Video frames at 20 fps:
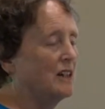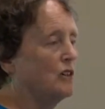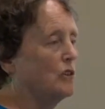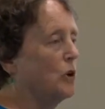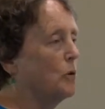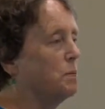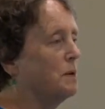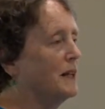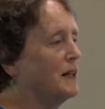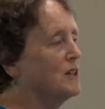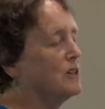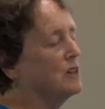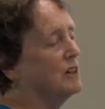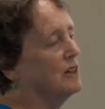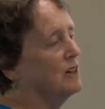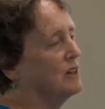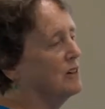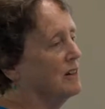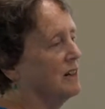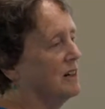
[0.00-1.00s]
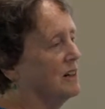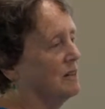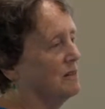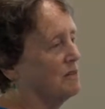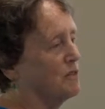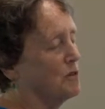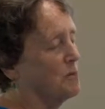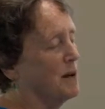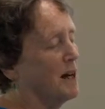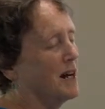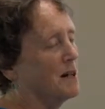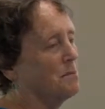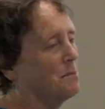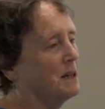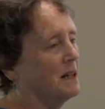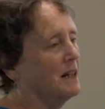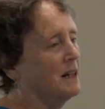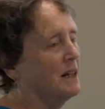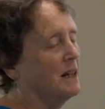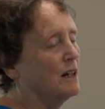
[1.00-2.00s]
No place in, in Vermont,
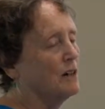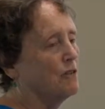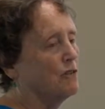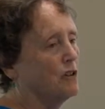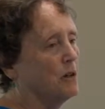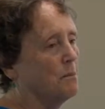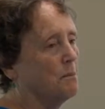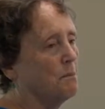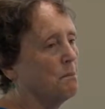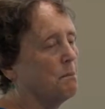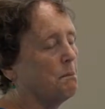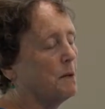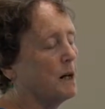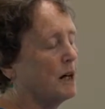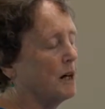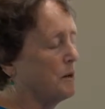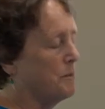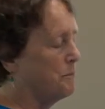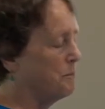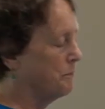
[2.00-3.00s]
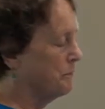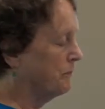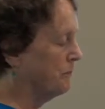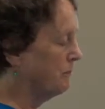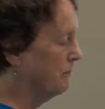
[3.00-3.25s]
but from um,